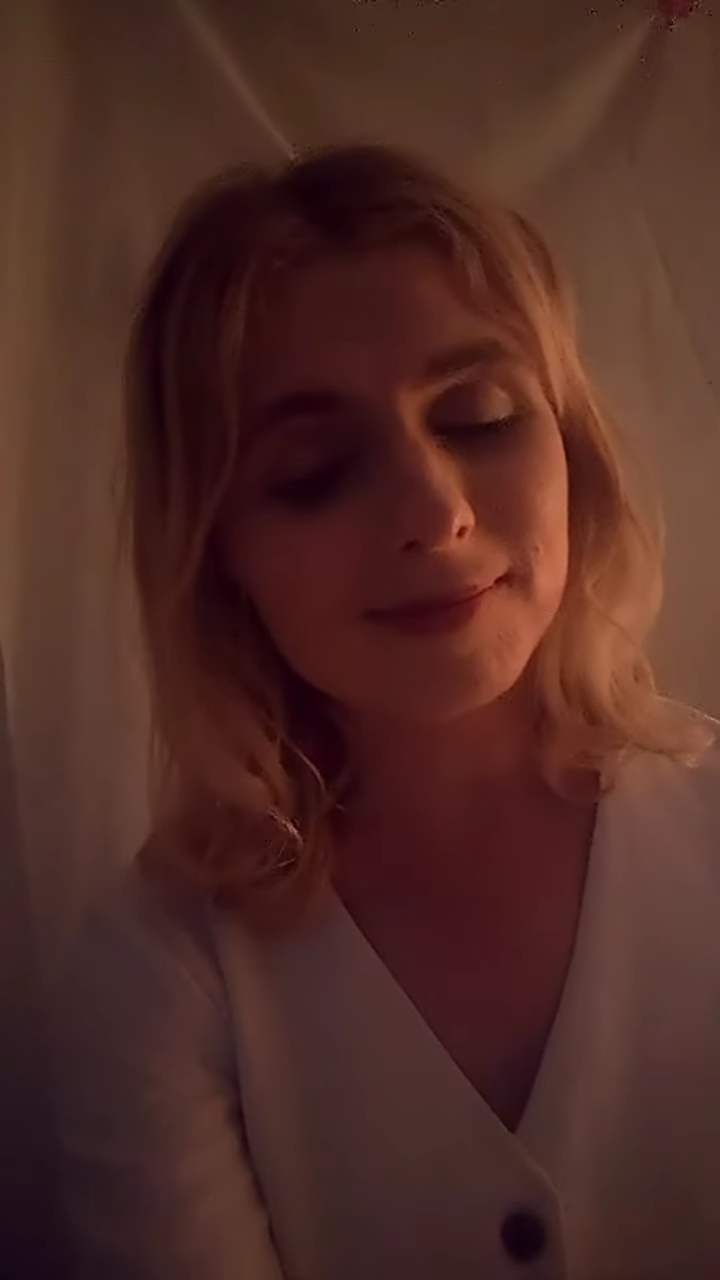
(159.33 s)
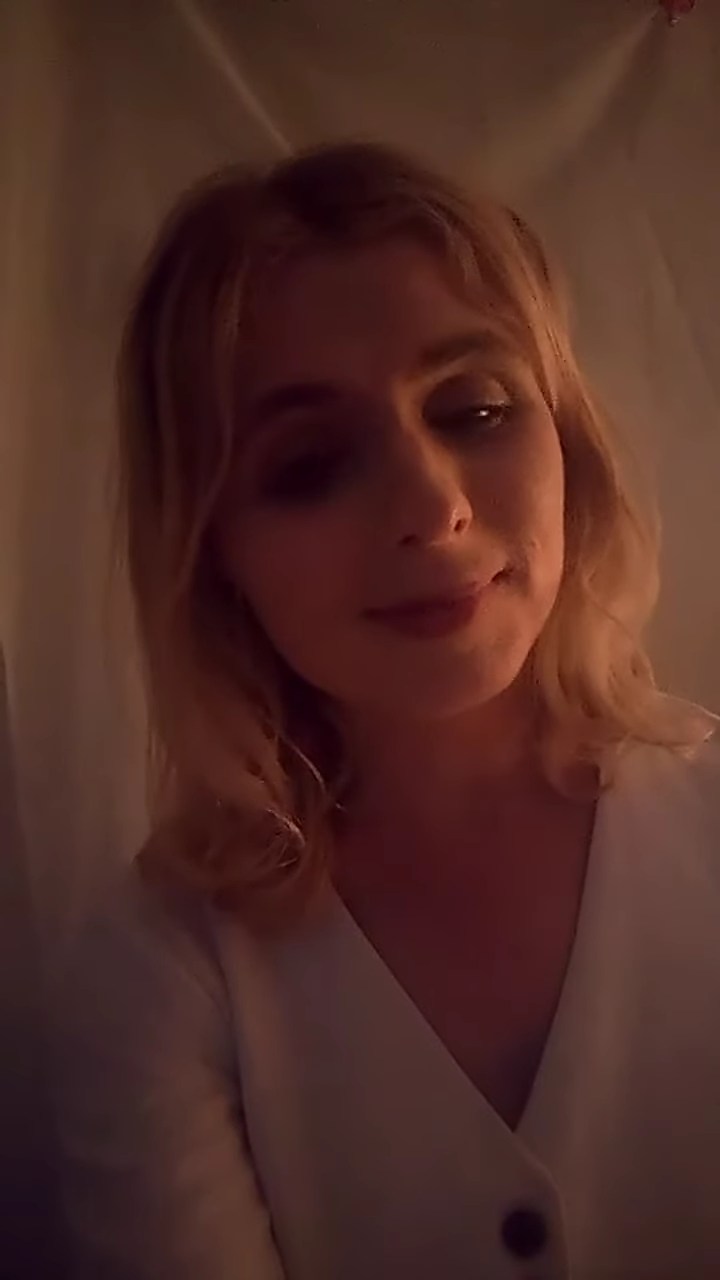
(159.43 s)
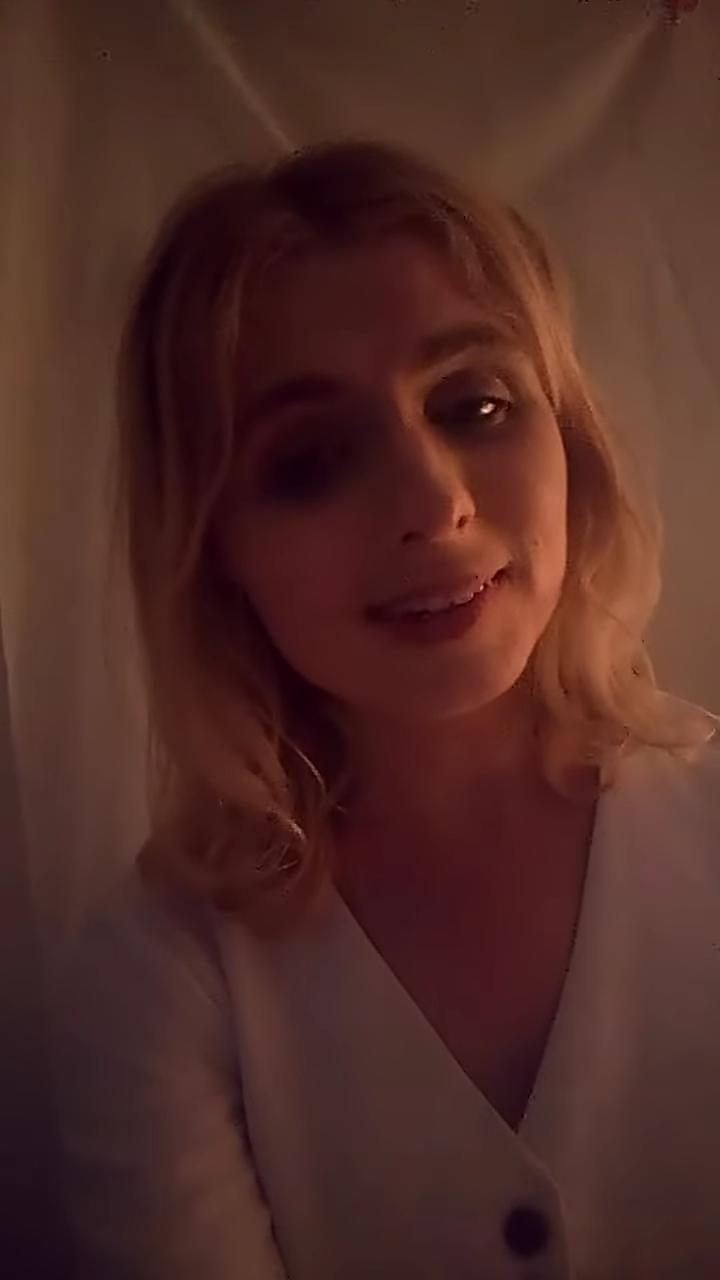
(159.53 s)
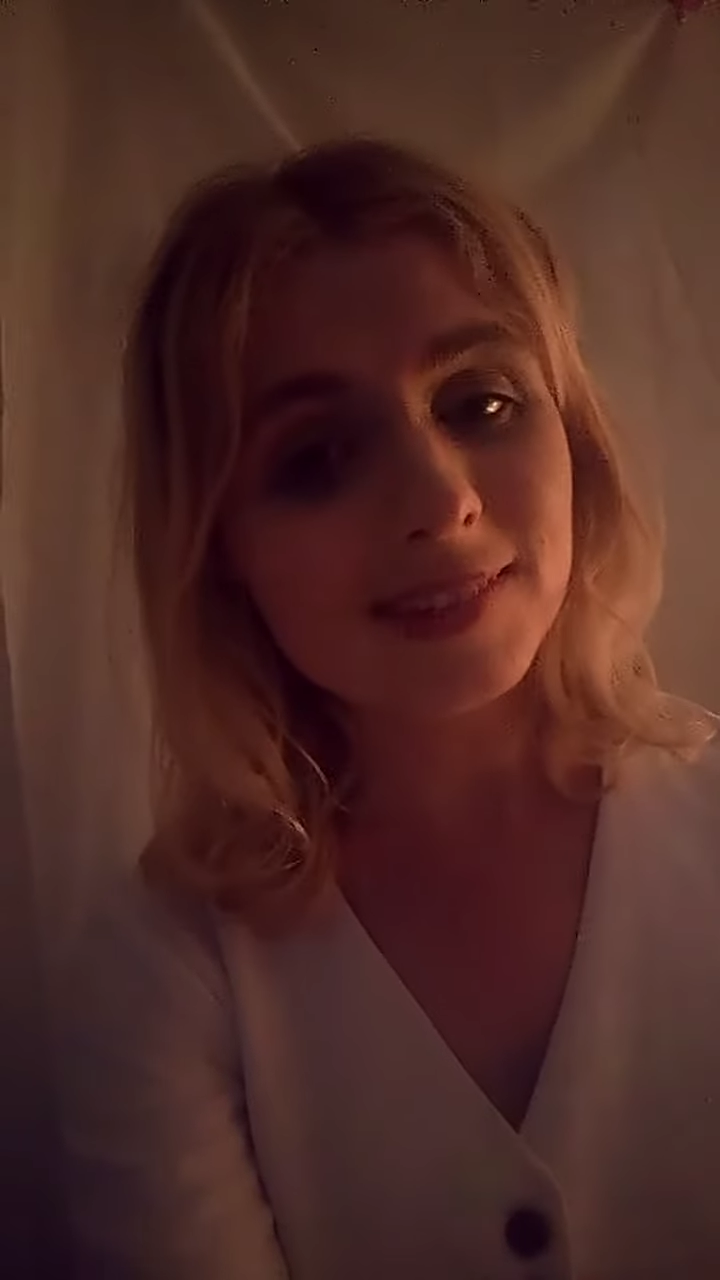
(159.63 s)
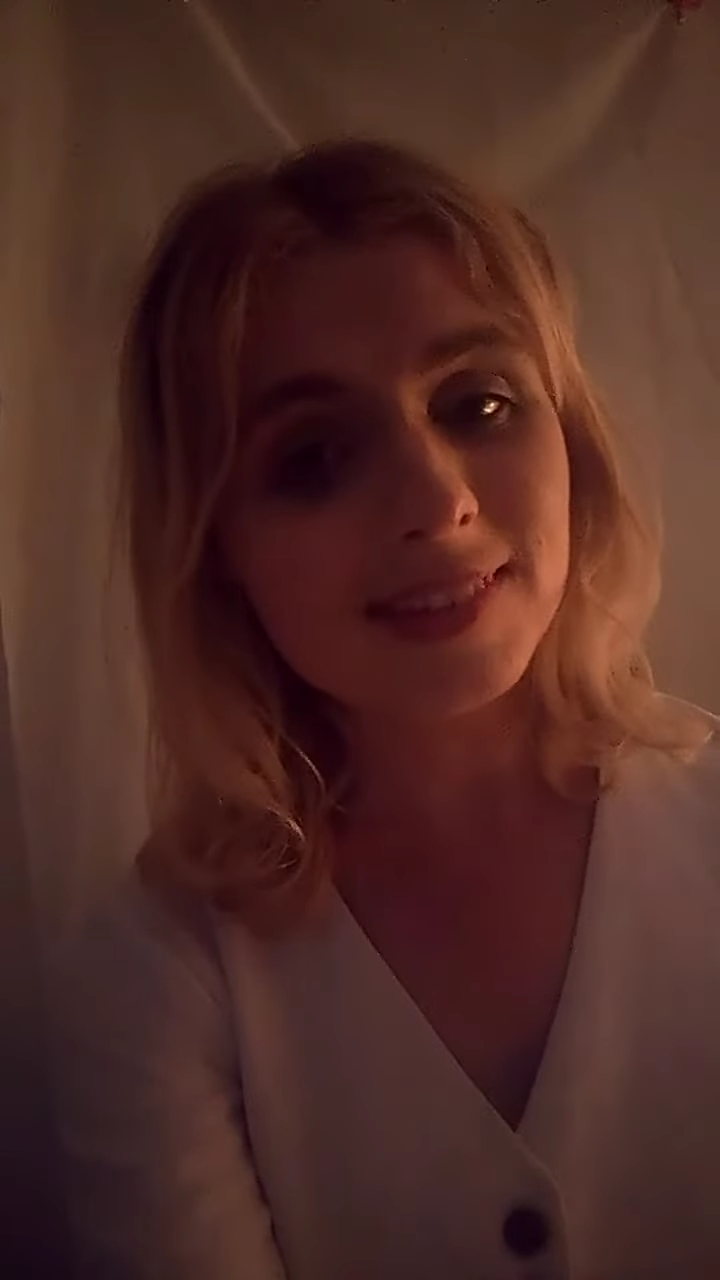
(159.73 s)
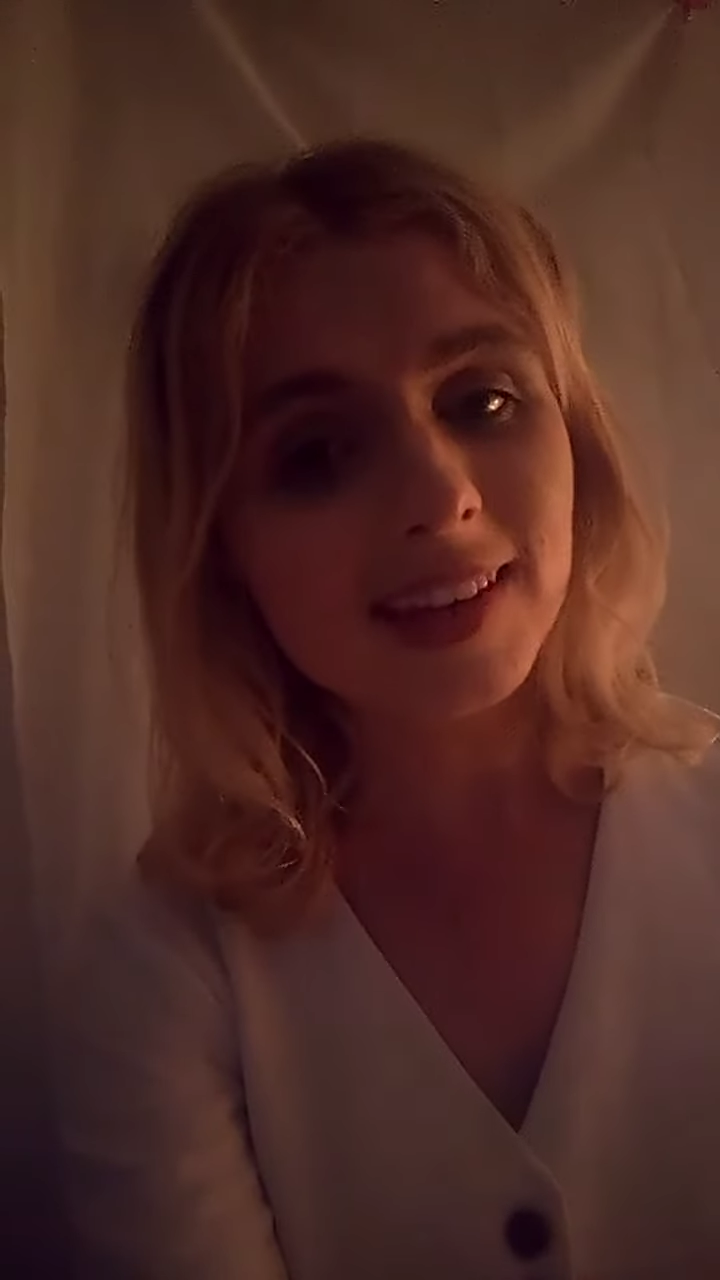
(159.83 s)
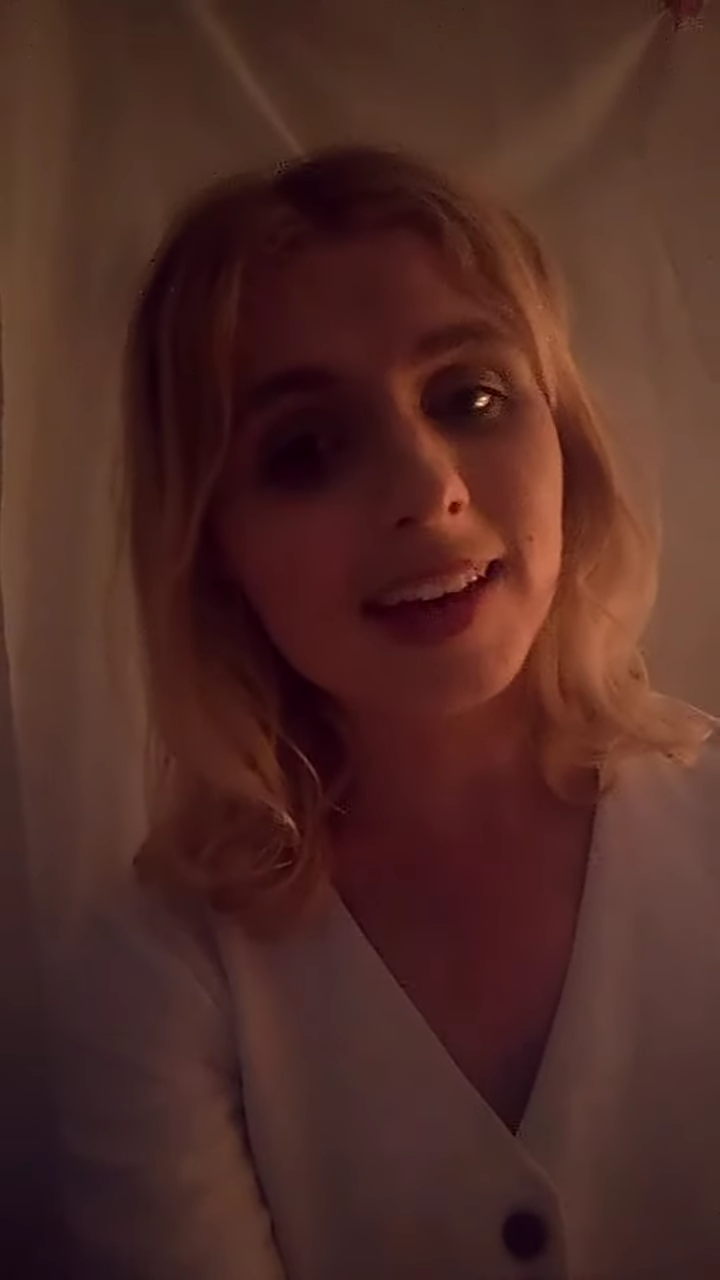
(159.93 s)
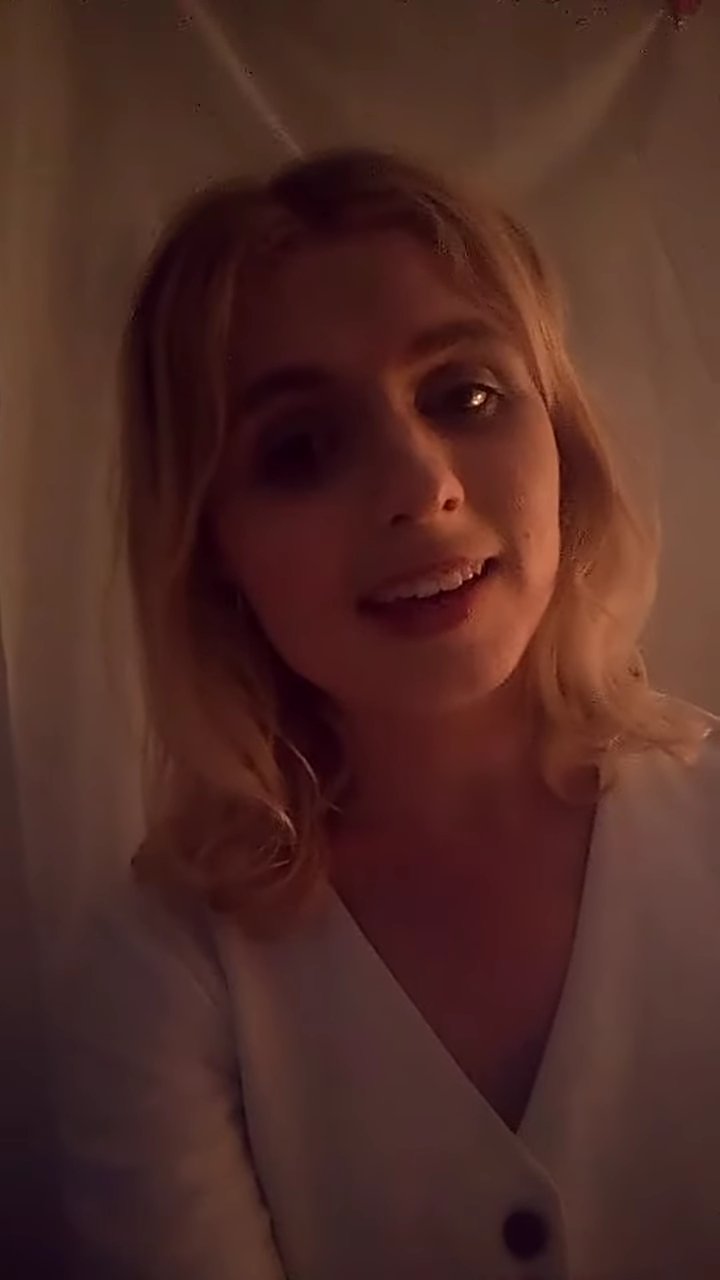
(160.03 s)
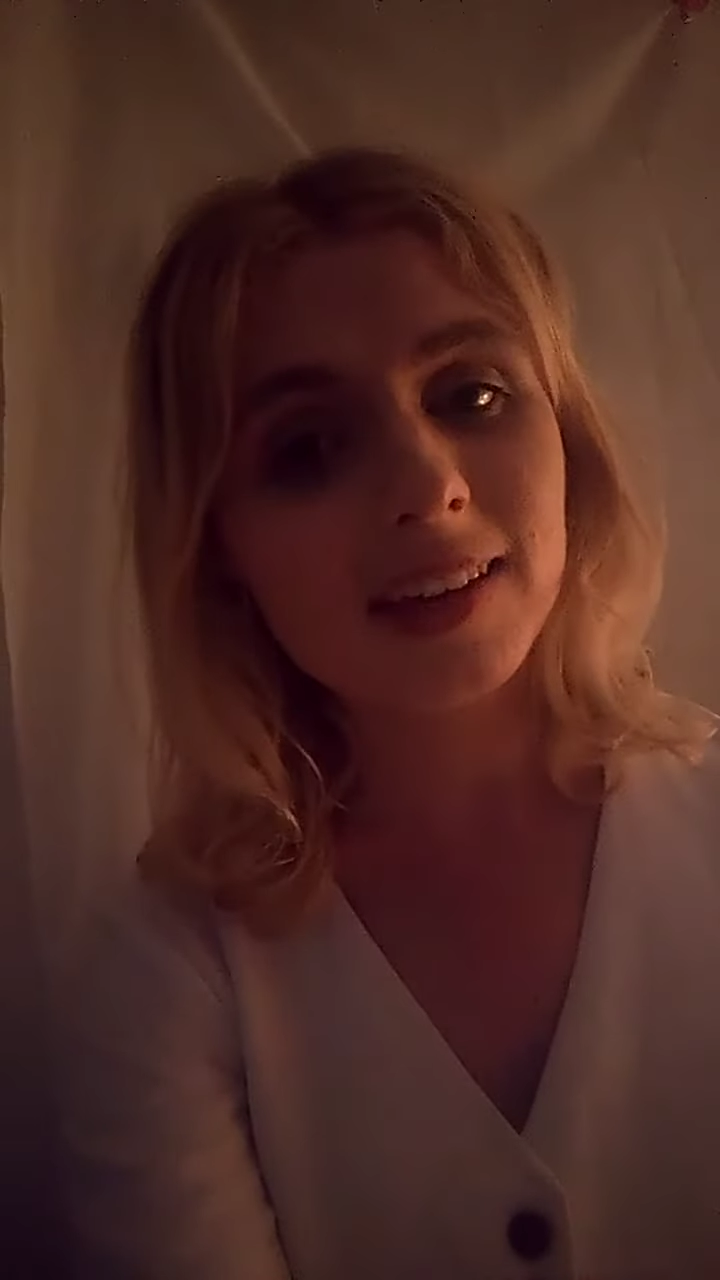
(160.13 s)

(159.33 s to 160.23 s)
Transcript: Right,